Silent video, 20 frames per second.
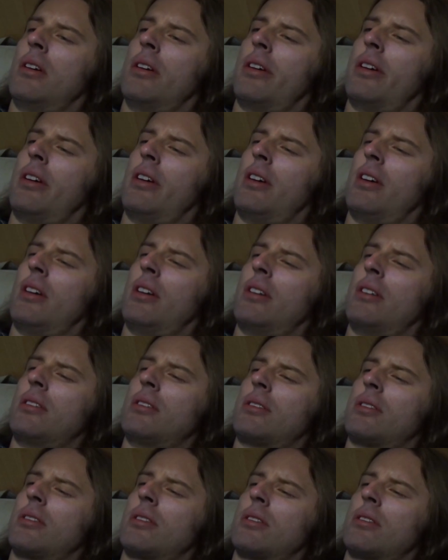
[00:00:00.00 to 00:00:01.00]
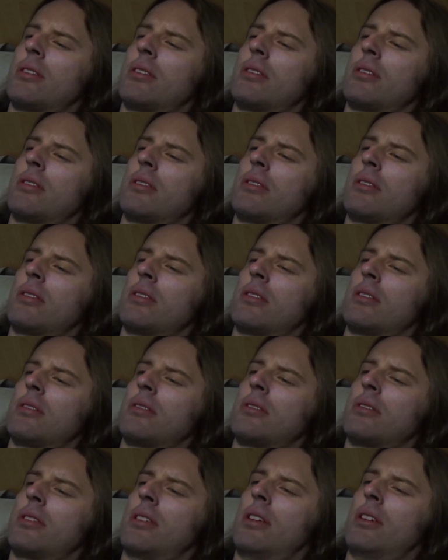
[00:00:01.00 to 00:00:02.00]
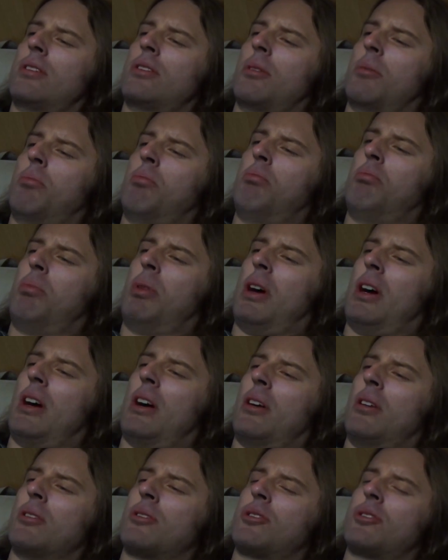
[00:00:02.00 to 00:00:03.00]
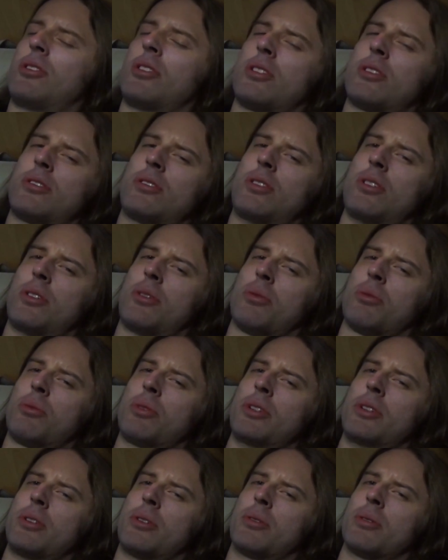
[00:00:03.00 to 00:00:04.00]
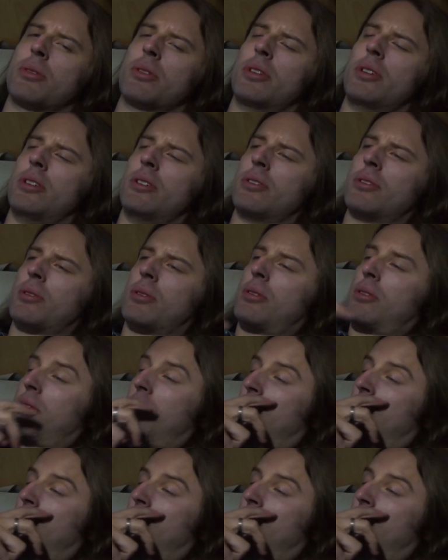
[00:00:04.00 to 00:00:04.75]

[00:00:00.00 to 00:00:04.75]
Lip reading: And it's about 63 degrees, or